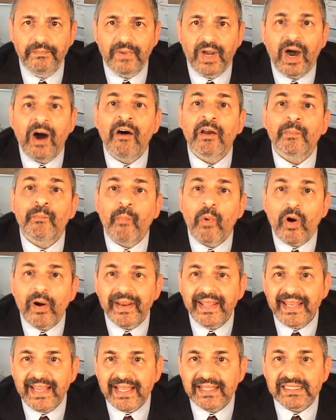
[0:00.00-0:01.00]
our
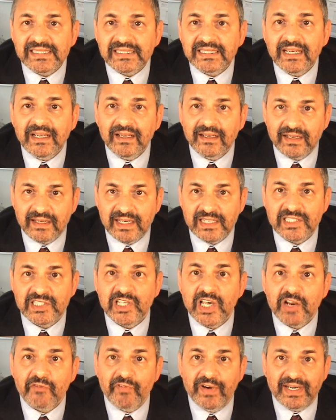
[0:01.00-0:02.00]
body can still
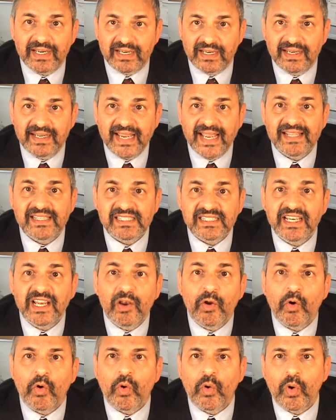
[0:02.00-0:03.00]
conserve it, can still
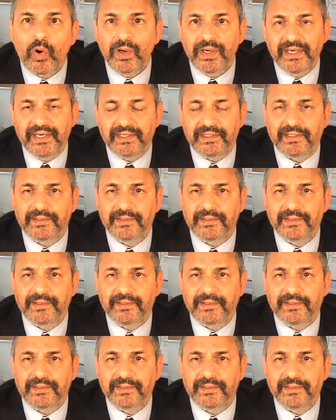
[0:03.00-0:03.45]
hold it.